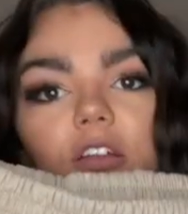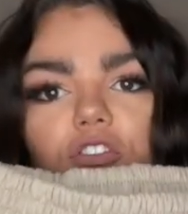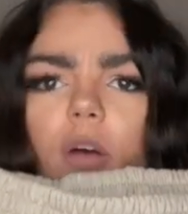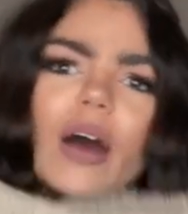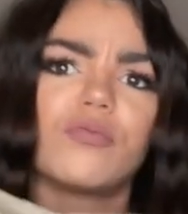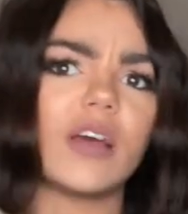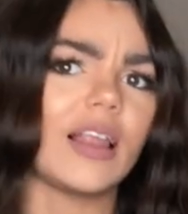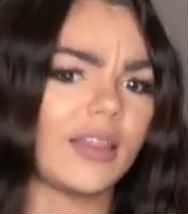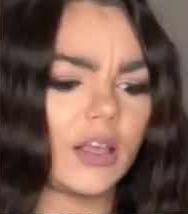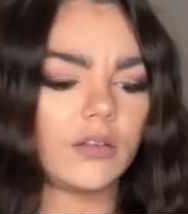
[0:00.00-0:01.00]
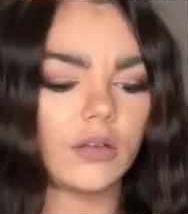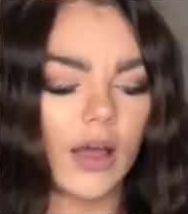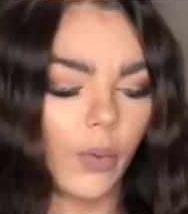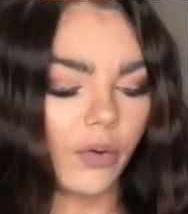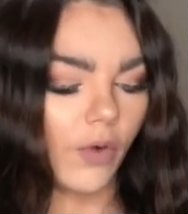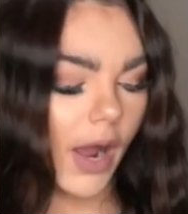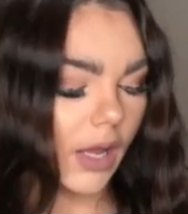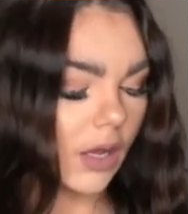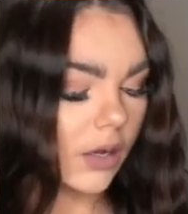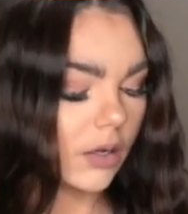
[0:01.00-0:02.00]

sure, but I feel like these, I went right.